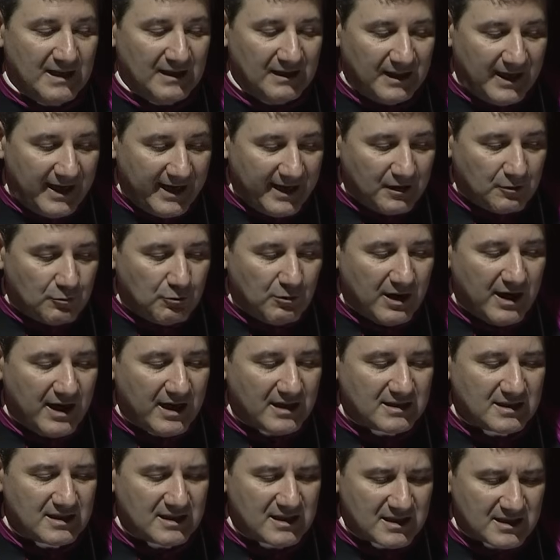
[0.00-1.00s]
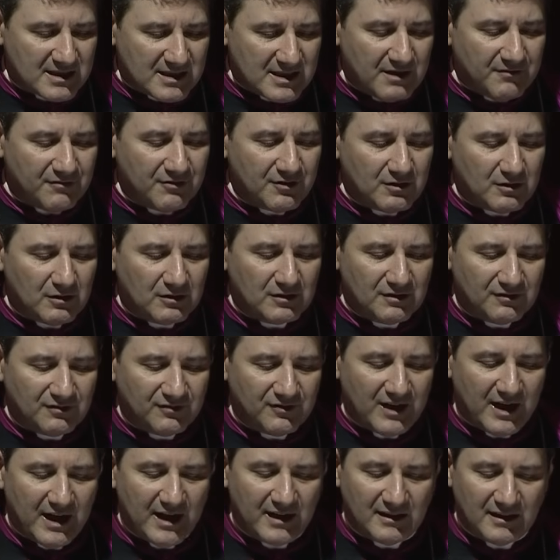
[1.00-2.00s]
Likewise, it is difficult to
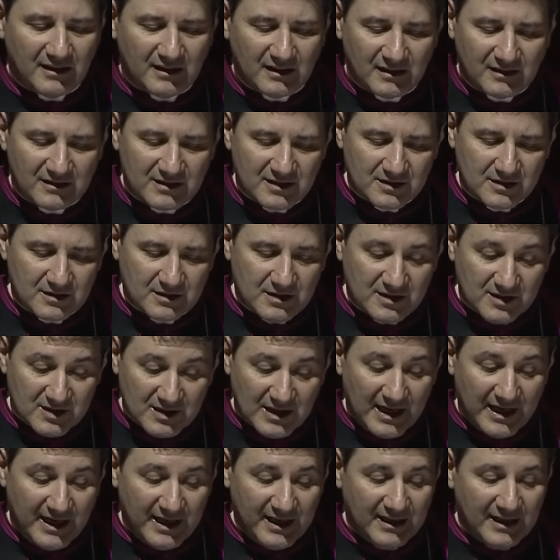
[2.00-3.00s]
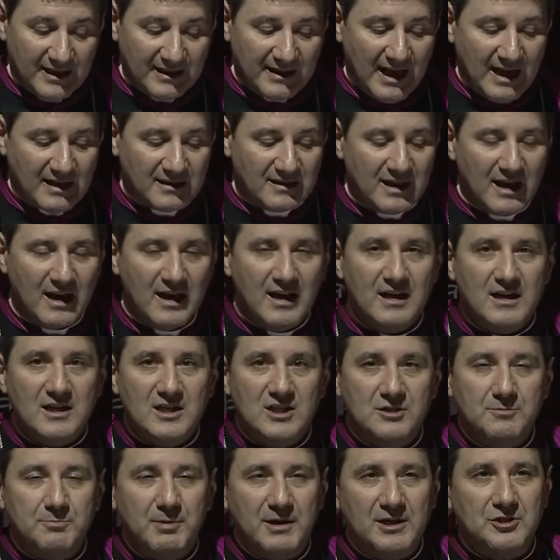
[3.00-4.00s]
find in society that
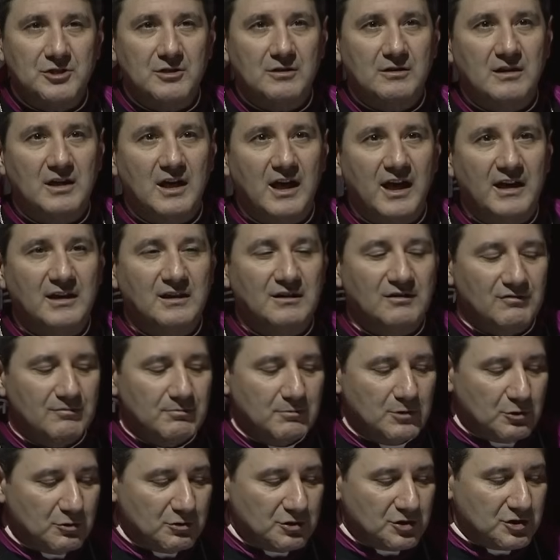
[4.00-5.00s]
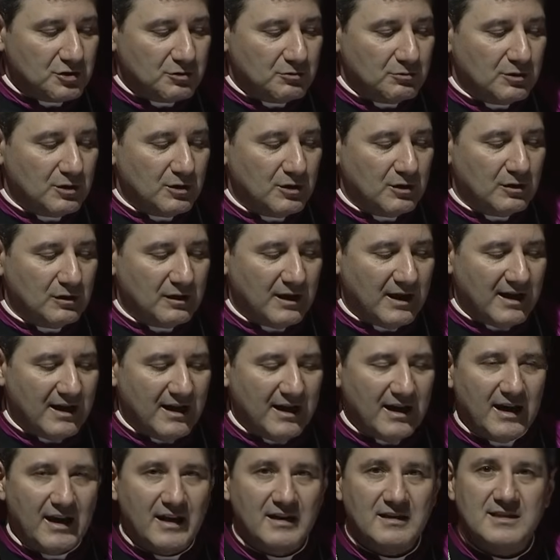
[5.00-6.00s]
special kind of mutual
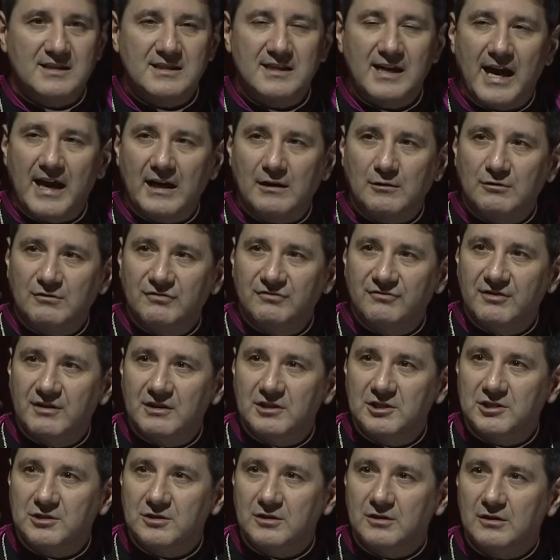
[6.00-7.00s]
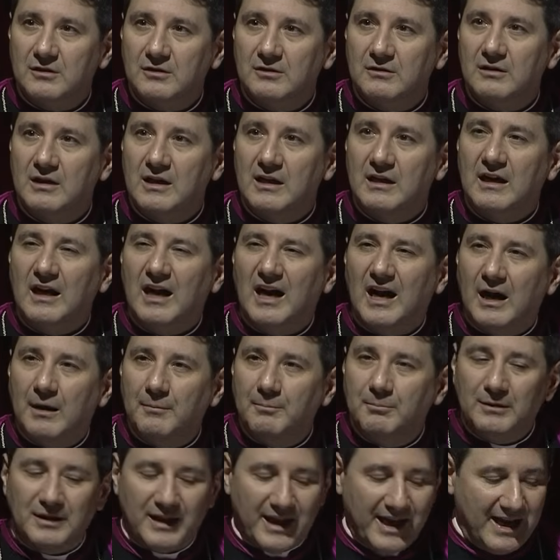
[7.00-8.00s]
and sacrificial,
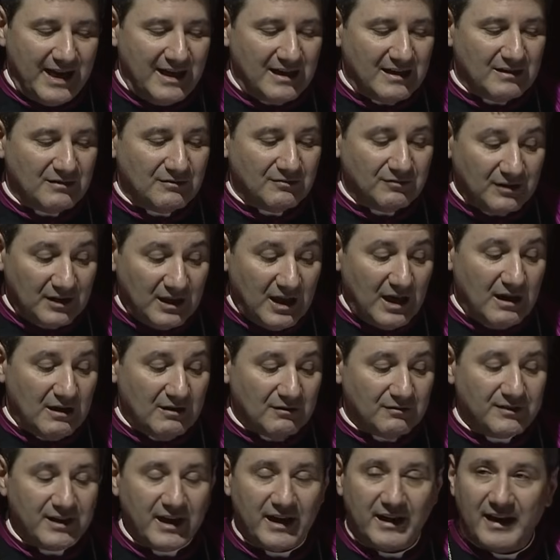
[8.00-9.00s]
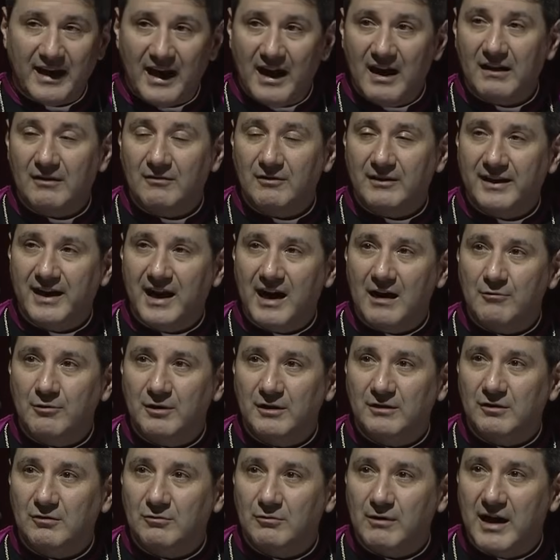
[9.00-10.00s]
ablative love that
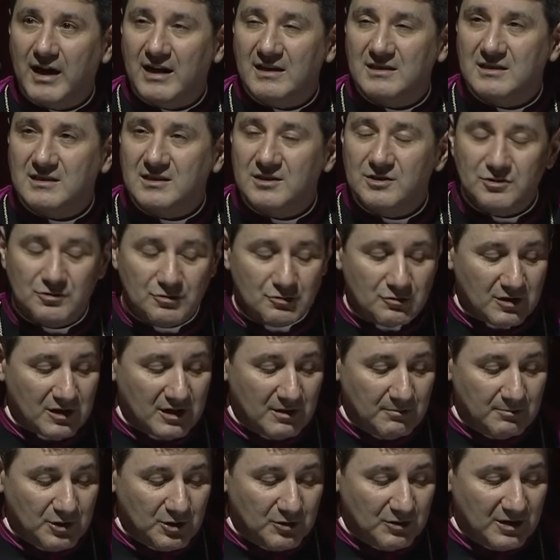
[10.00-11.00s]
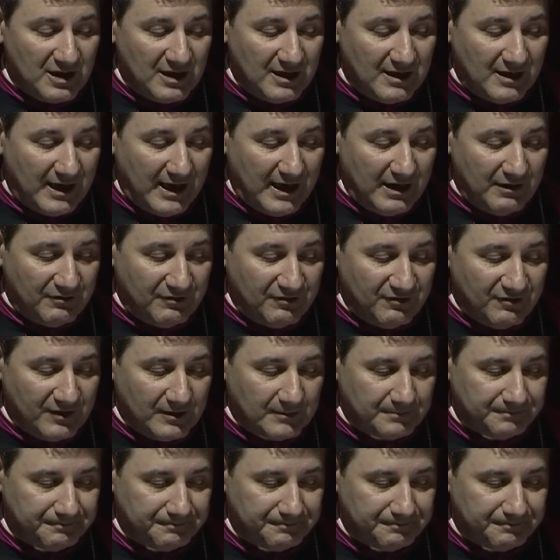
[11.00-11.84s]
characterizes true community life.